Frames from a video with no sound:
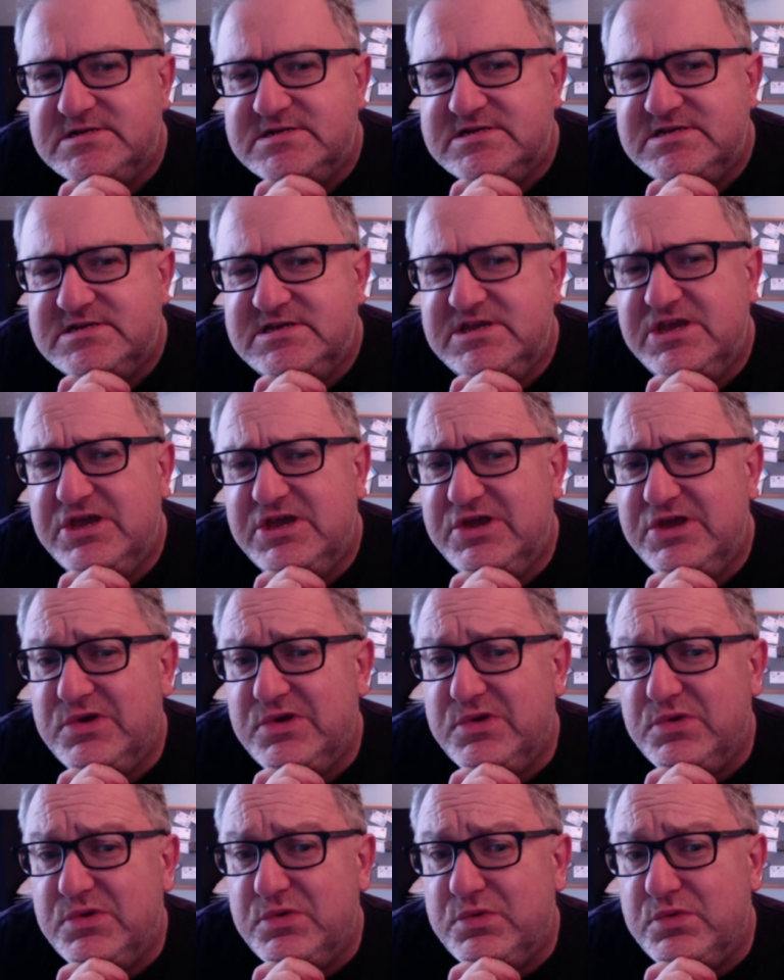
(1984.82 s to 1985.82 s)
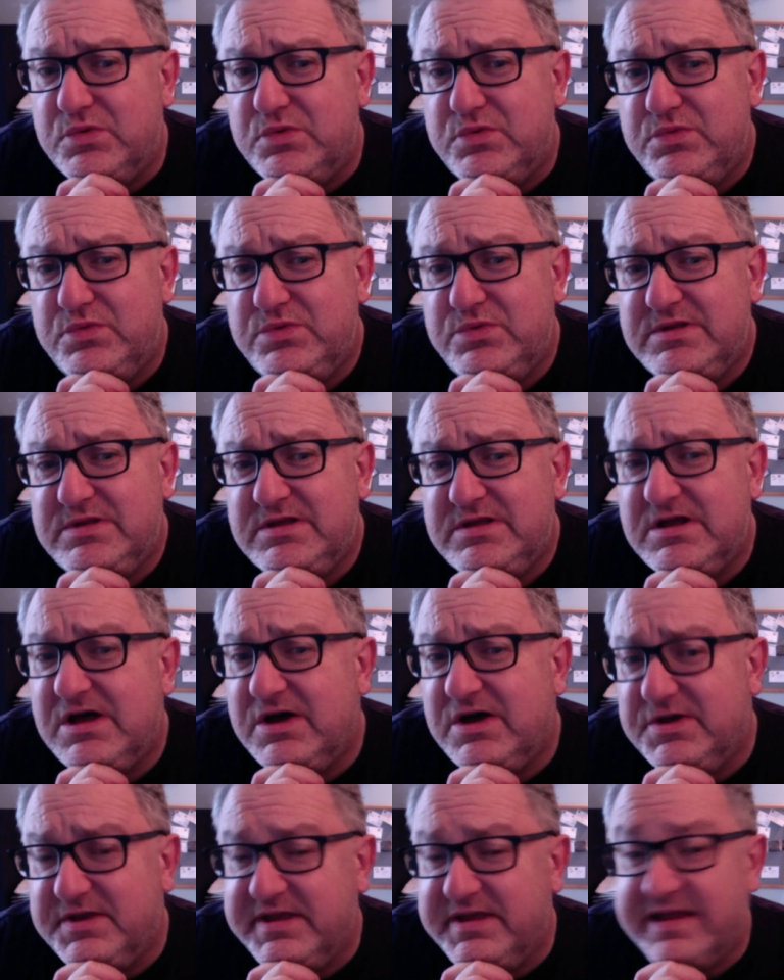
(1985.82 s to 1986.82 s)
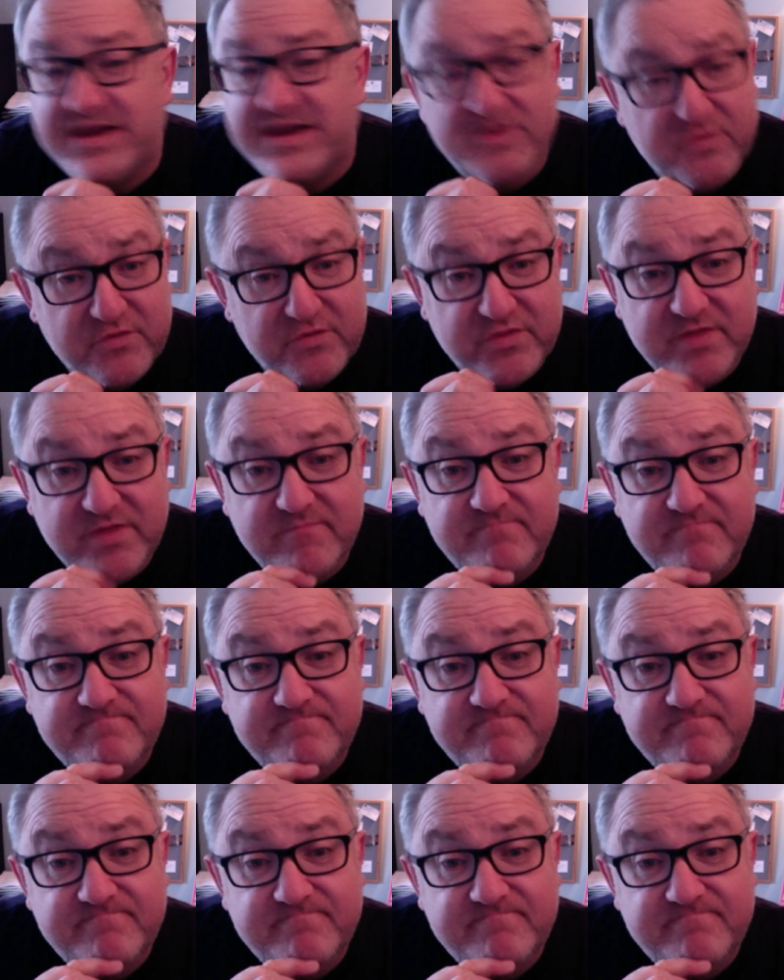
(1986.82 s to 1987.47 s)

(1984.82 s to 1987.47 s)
You can't ignore them.